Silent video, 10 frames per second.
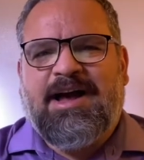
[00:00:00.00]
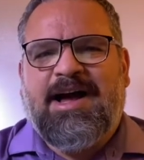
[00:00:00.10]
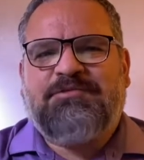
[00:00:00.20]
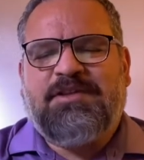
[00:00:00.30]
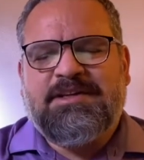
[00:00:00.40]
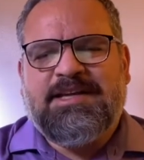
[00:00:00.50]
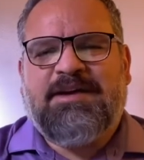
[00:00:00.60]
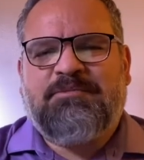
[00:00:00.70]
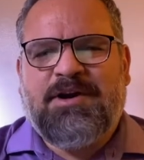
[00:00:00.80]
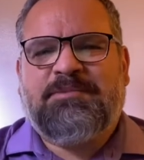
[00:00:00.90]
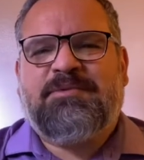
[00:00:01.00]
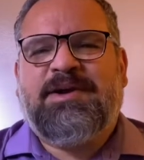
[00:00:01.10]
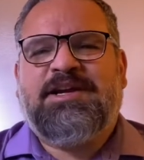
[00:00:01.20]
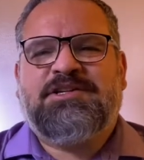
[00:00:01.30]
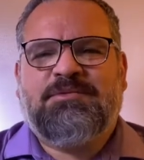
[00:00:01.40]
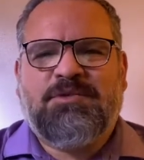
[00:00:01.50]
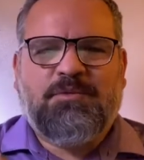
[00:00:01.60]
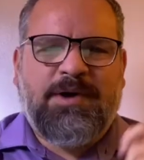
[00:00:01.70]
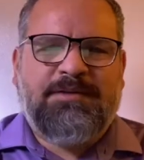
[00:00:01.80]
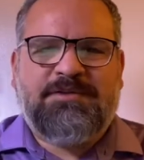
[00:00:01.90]
after the day of preparation, would
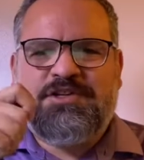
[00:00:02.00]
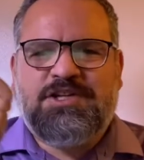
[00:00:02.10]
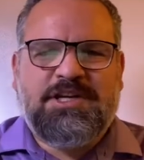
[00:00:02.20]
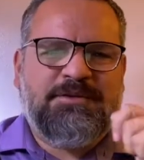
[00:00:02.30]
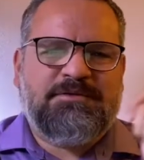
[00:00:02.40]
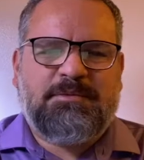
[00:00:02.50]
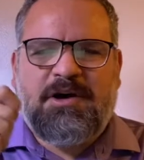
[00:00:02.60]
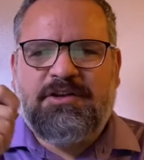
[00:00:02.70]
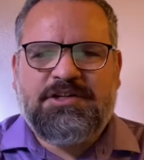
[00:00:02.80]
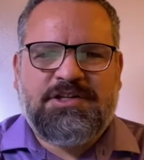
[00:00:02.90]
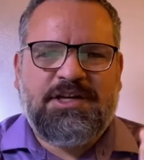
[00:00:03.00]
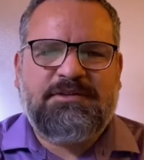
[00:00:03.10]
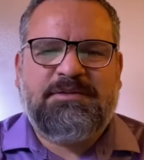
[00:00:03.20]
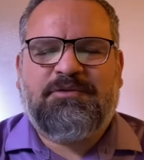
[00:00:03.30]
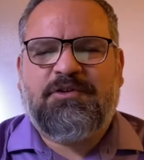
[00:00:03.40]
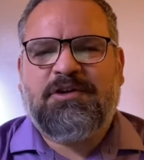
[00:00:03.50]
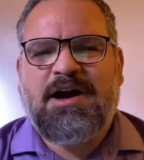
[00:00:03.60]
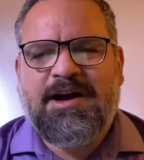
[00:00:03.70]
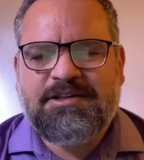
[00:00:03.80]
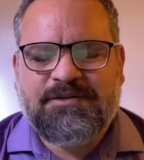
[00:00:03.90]
wave the sheaves, barley sheaves before
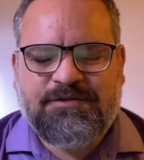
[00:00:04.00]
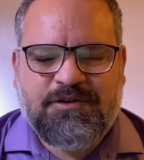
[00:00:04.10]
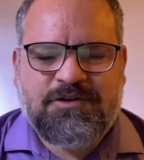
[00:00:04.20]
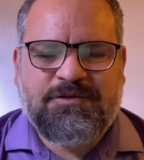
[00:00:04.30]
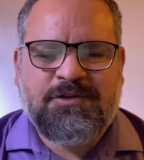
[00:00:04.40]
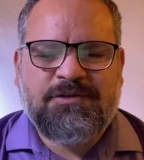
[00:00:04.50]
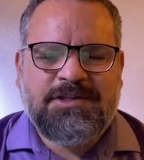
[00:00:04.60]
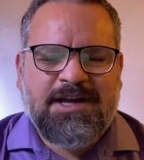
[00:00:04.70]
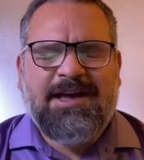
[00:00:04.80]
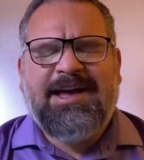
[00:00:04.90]
God as a first fruits